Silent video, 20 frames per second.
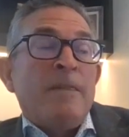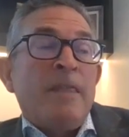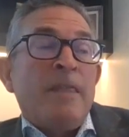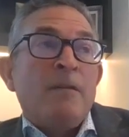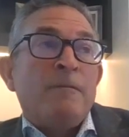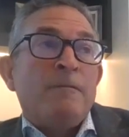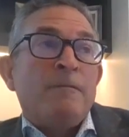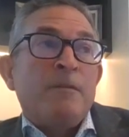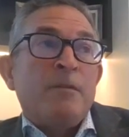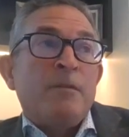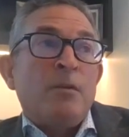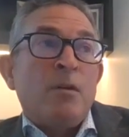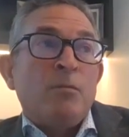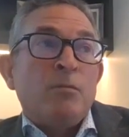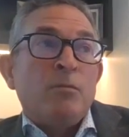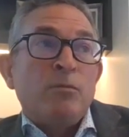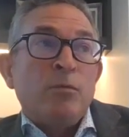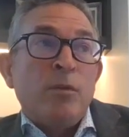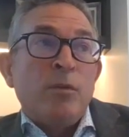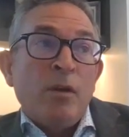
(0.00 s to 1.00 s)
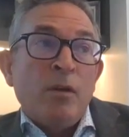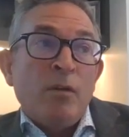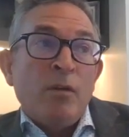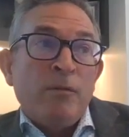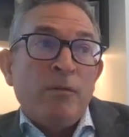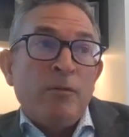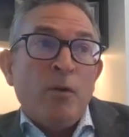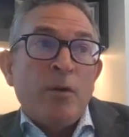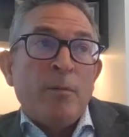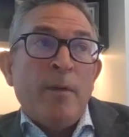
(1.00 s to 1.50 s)
a real
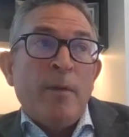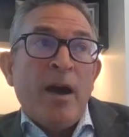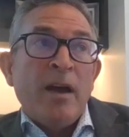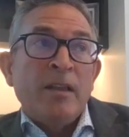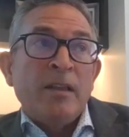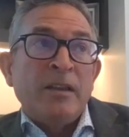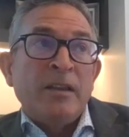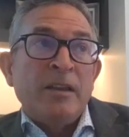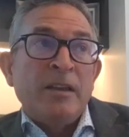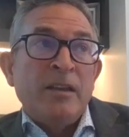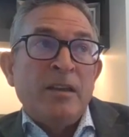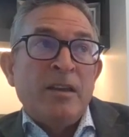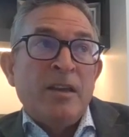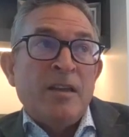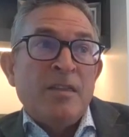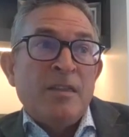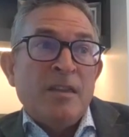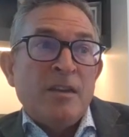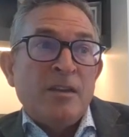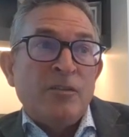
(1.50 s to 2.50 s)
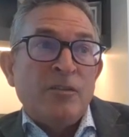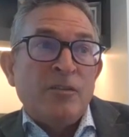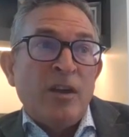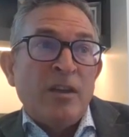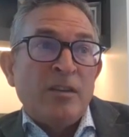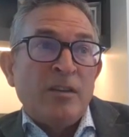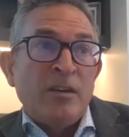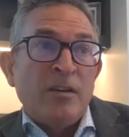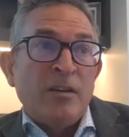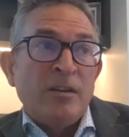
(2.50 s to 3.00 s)
formality in the
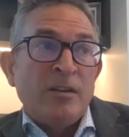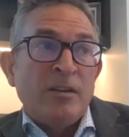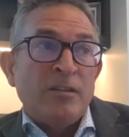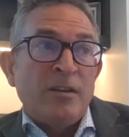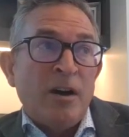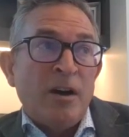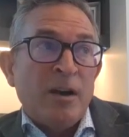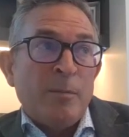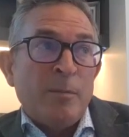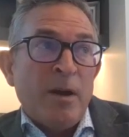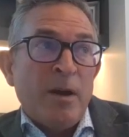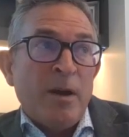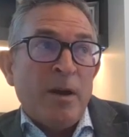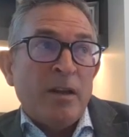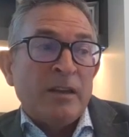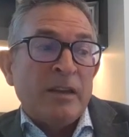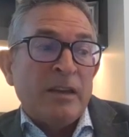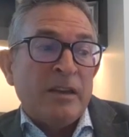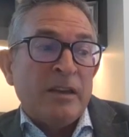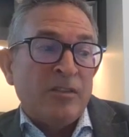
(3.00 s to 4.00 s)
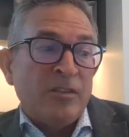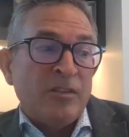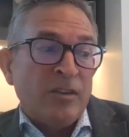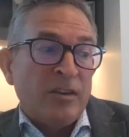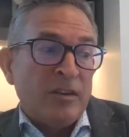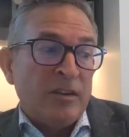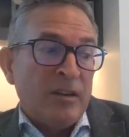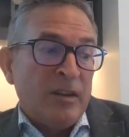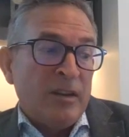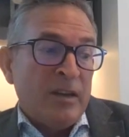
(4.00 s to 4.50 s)
agenda and the time
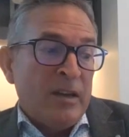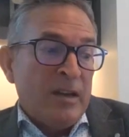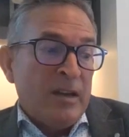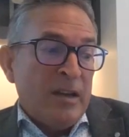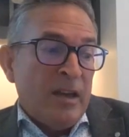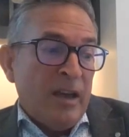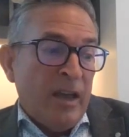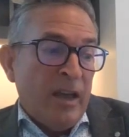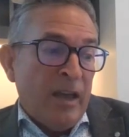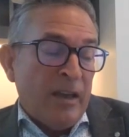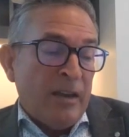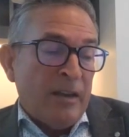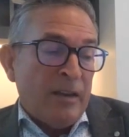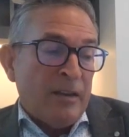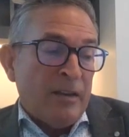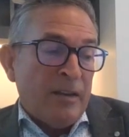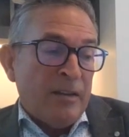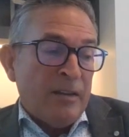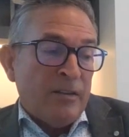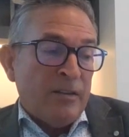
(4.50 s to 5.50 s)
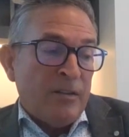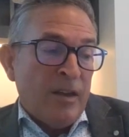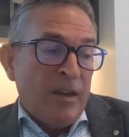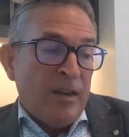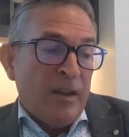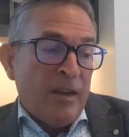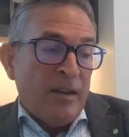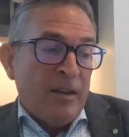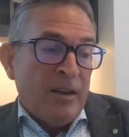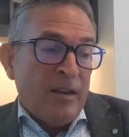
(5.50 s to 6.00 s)
allocation and
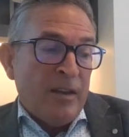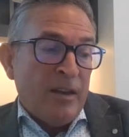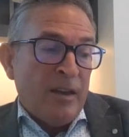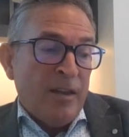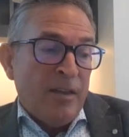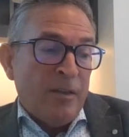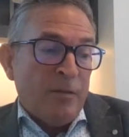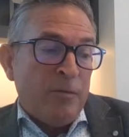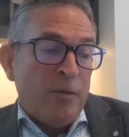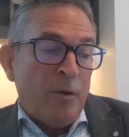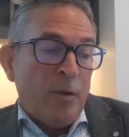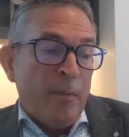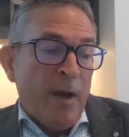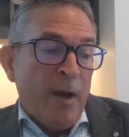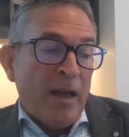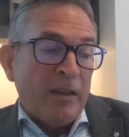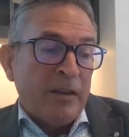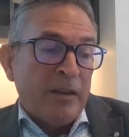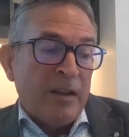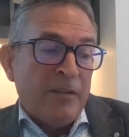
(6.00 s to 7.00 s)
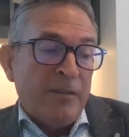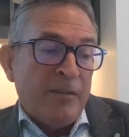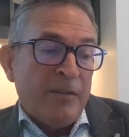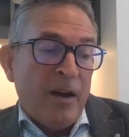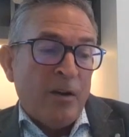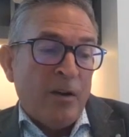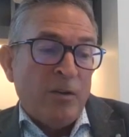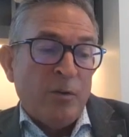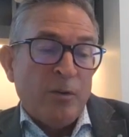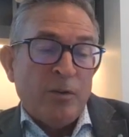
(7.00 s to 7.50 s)
the formality of
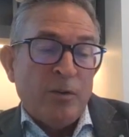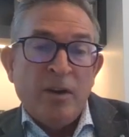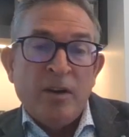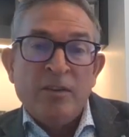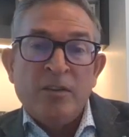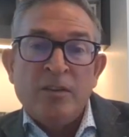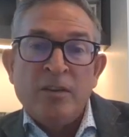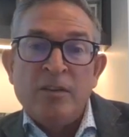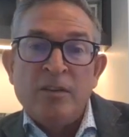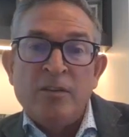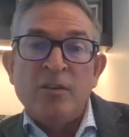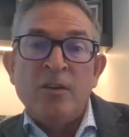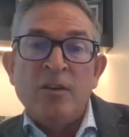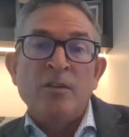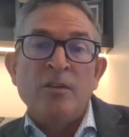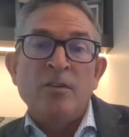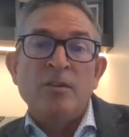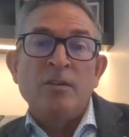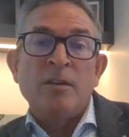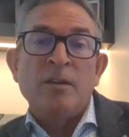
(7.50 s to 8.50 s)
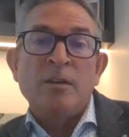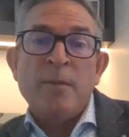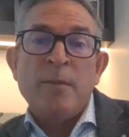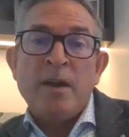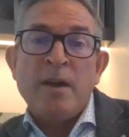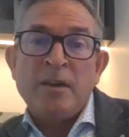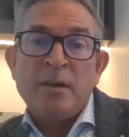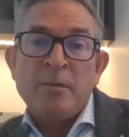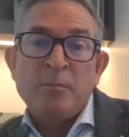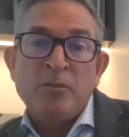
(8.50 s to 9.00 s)
how you address each other, like
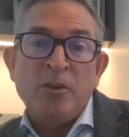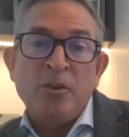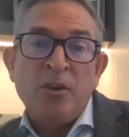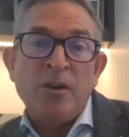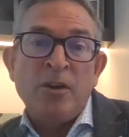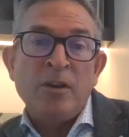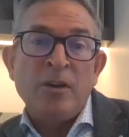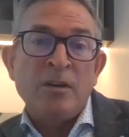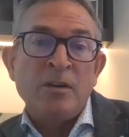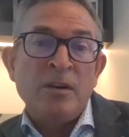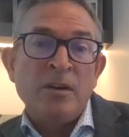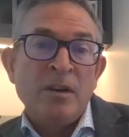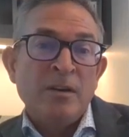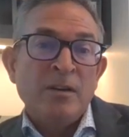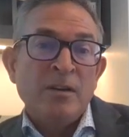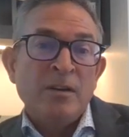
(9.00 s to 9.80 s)
Madam Chair,